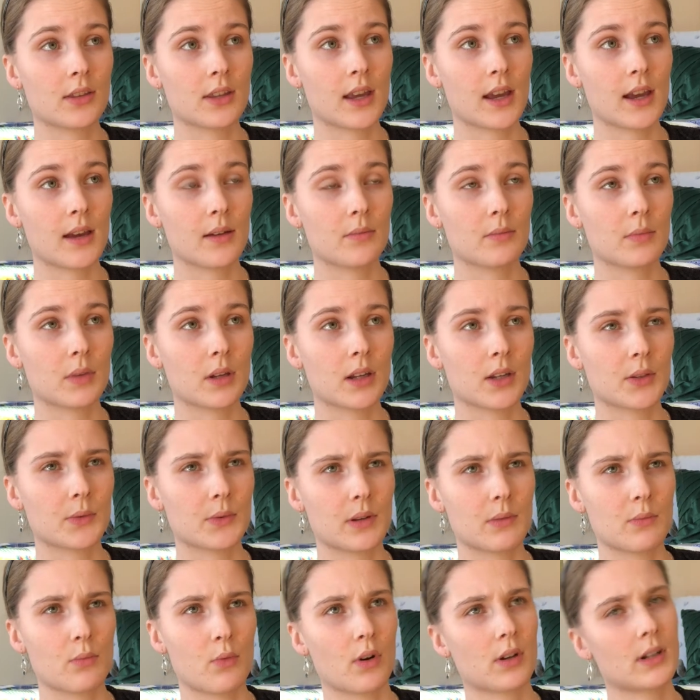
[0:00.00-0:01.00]
that because we
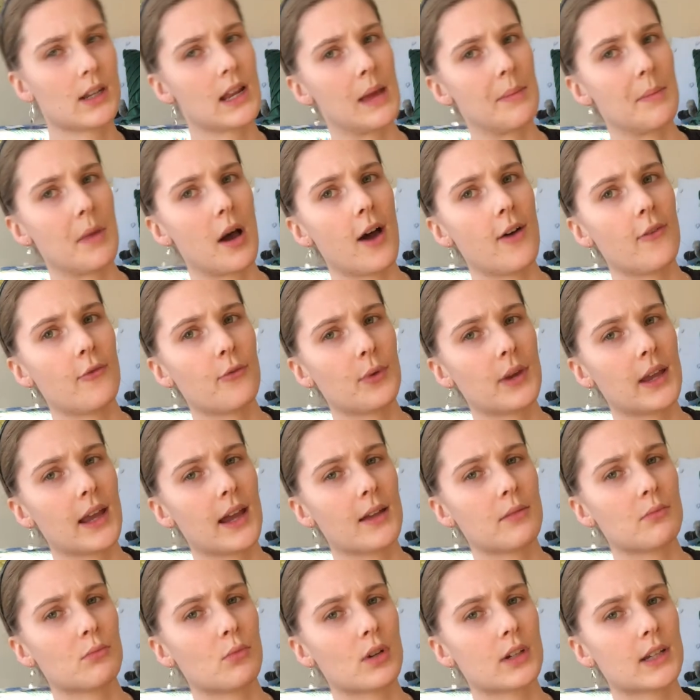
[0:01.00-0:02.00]
had more time off, we
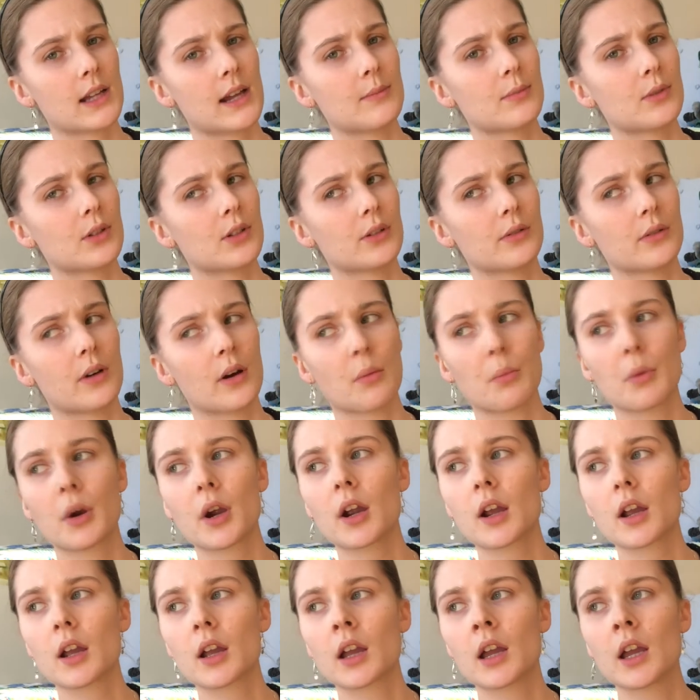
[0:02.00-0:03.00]
had more time to do
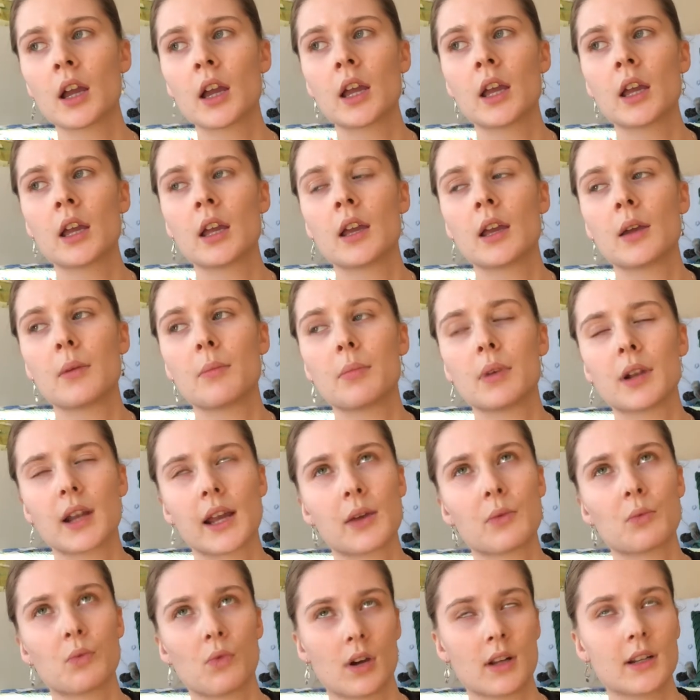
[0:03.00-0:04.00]
homework but
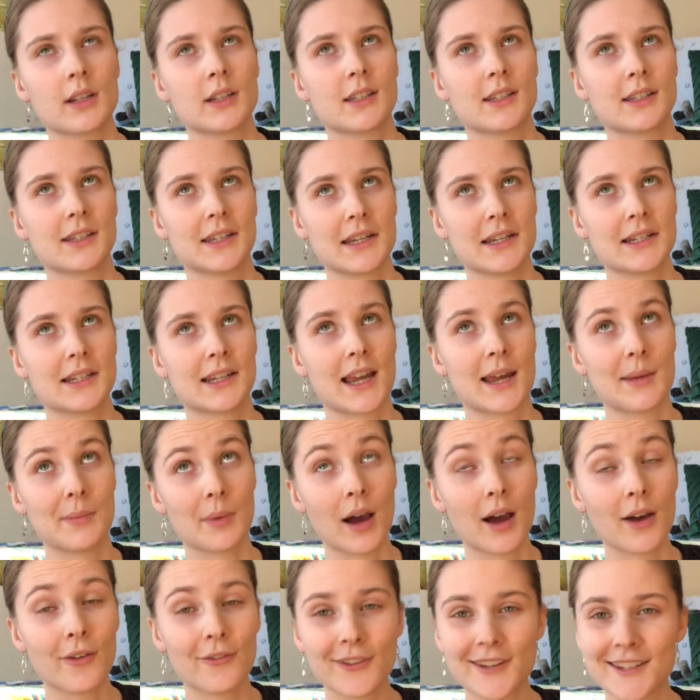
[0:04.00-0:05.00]
I wanted to take time
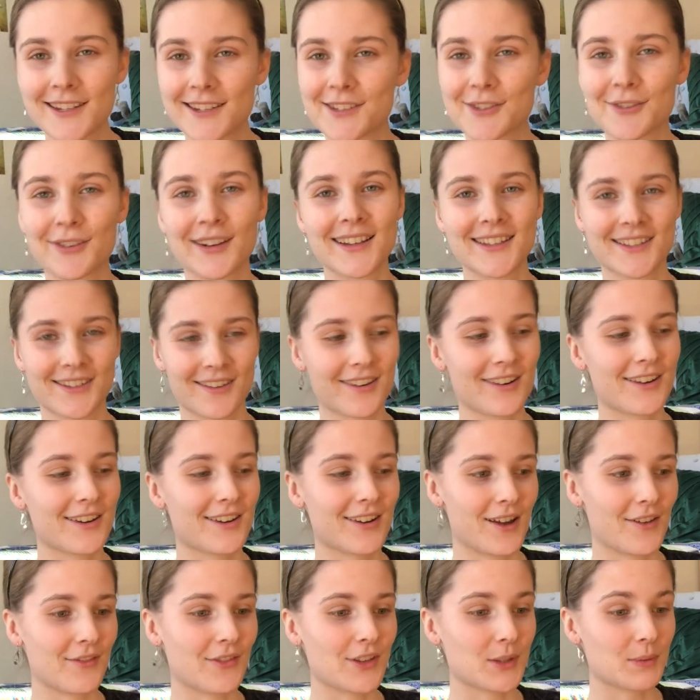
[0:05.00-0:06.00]
off and so I started
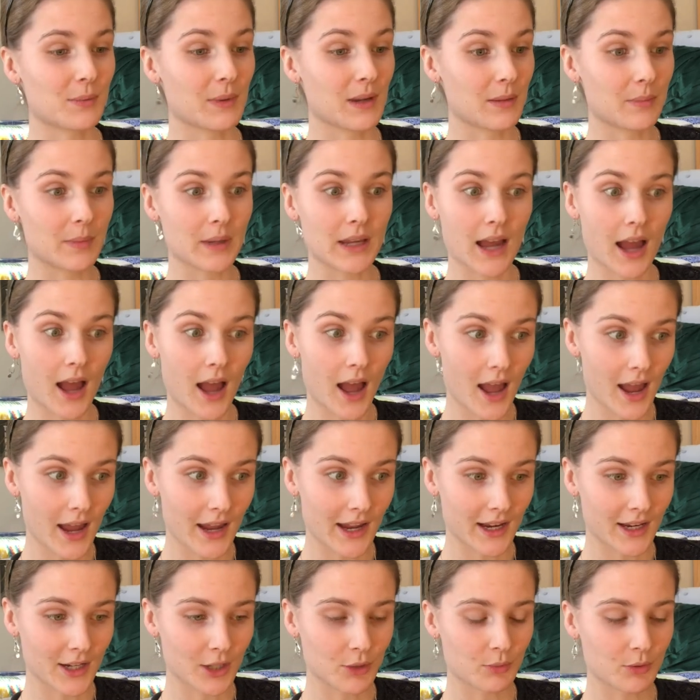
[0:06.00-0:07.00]
off this week
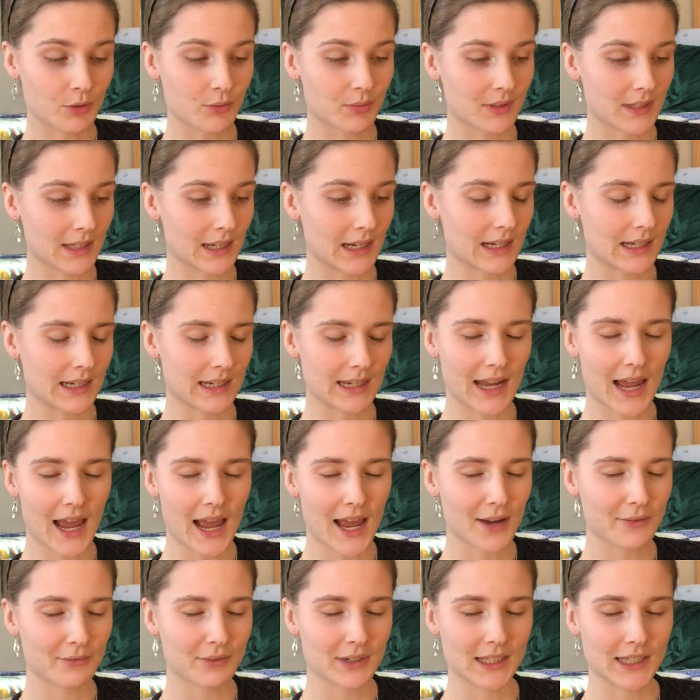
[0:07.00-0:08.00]
behind which was like
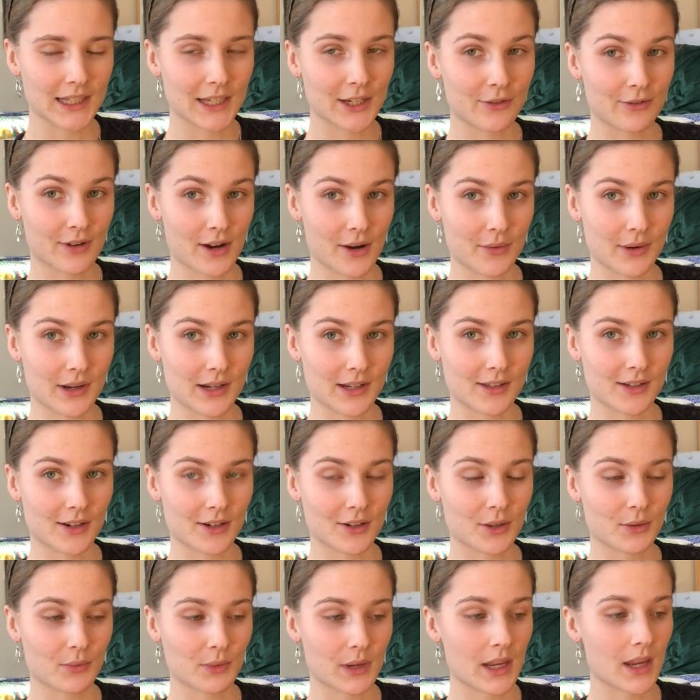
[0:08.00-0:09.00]
not really a great way to
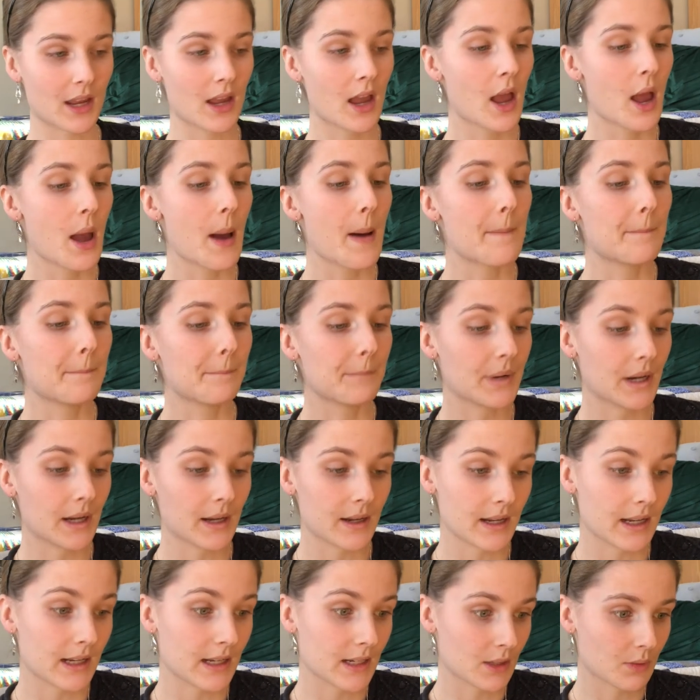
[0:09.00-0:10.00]
start the week
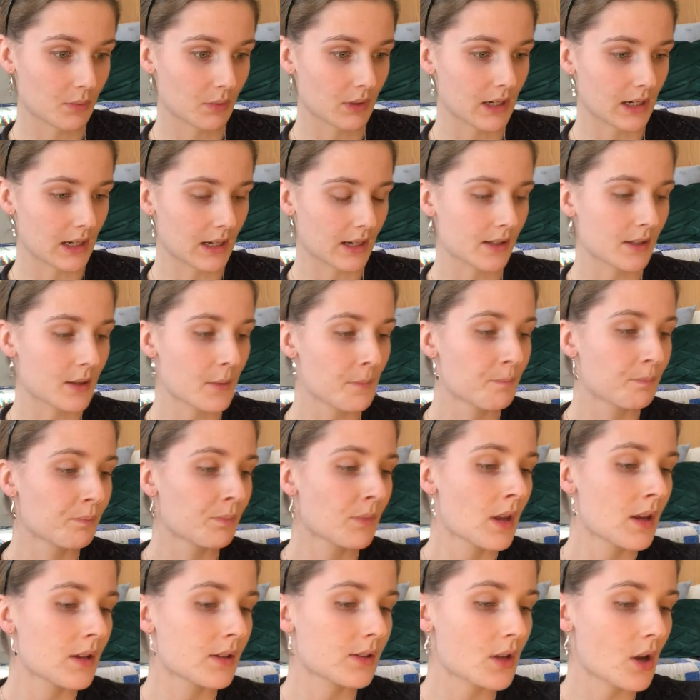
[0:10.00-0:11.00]
but it is what it is
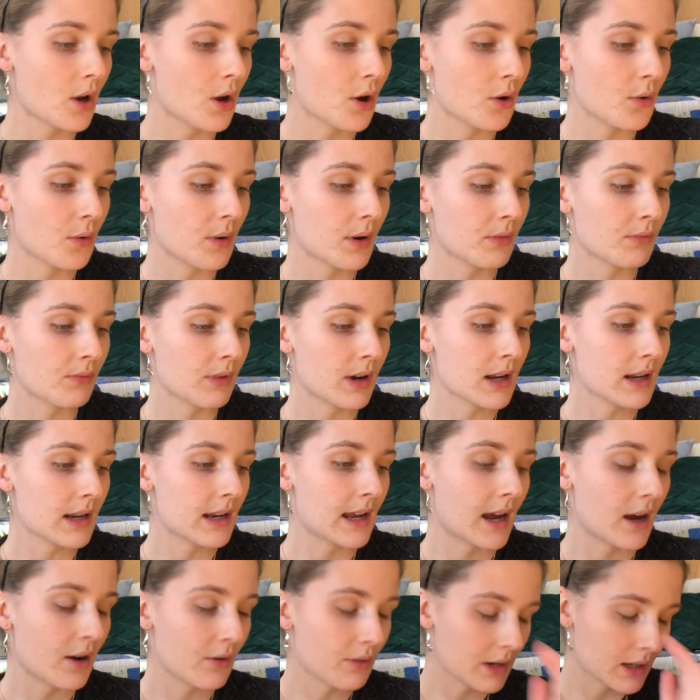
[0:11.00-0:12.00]
so right
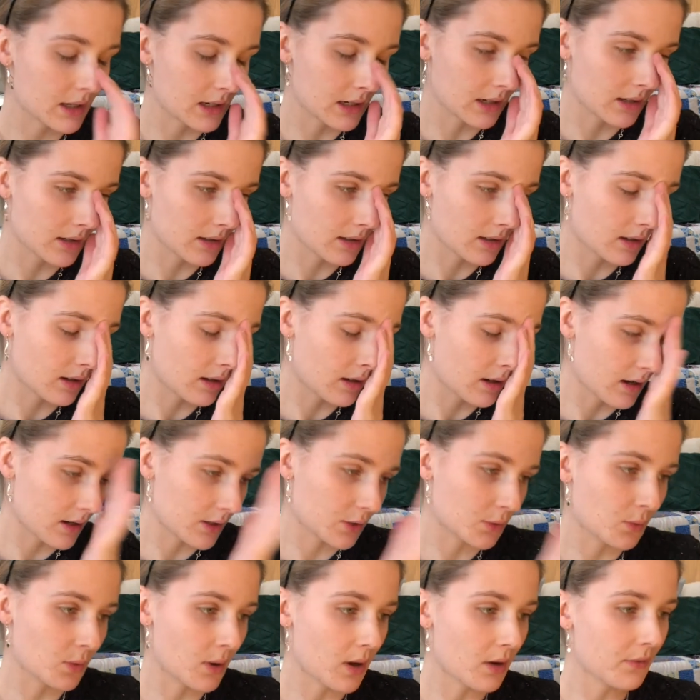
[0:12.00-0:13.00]
now it is
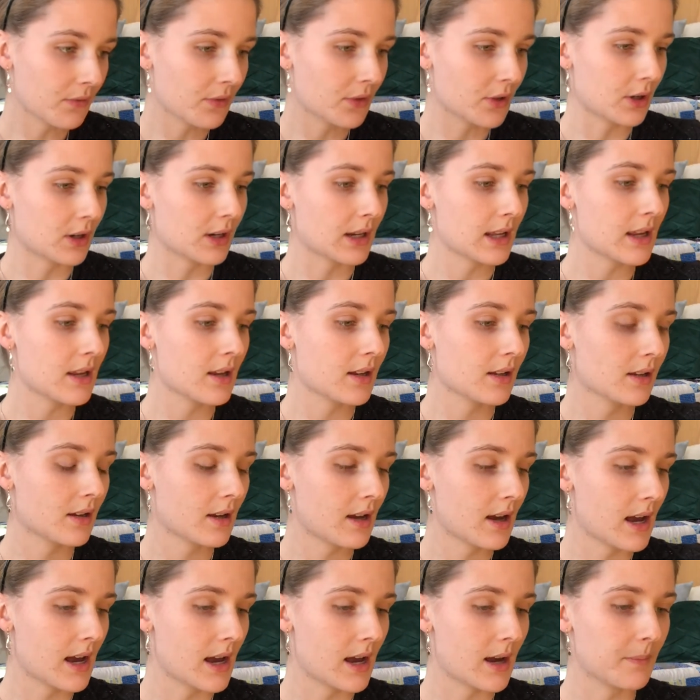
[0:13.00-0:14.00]
12.30
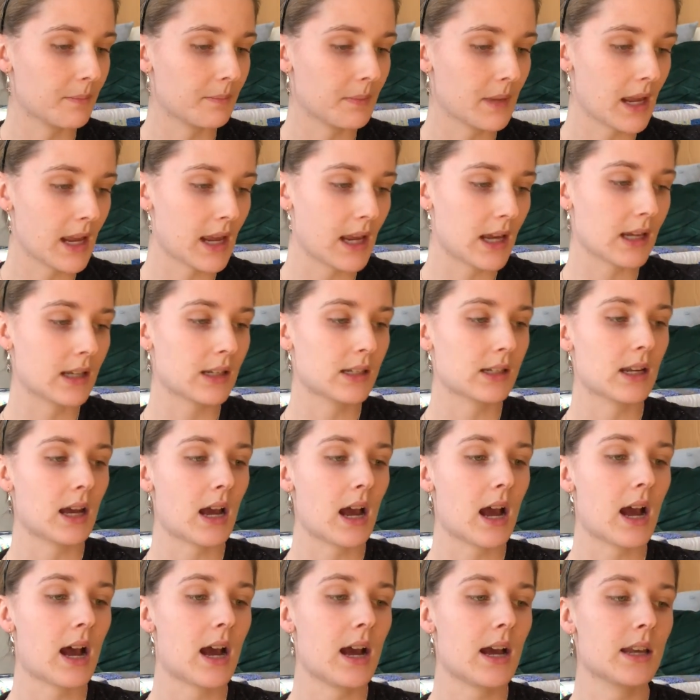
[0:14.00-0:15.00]
um, and
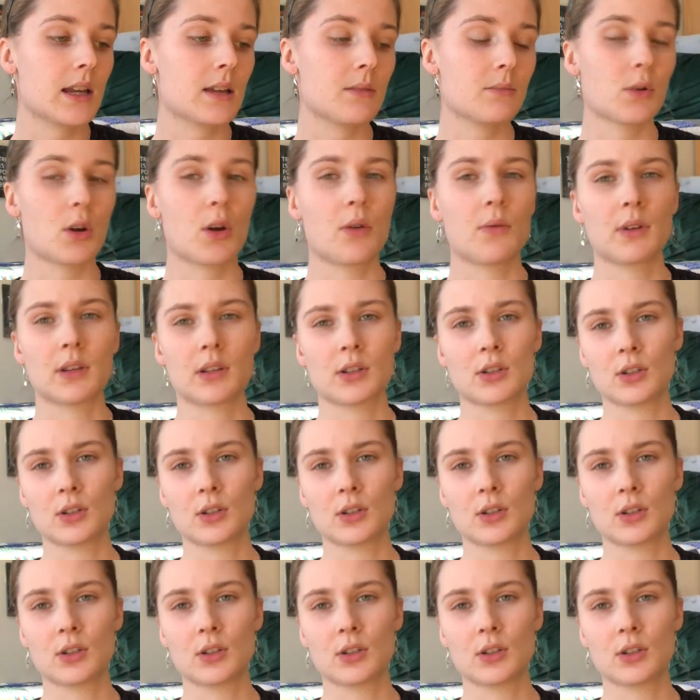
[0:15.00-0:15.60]
I am going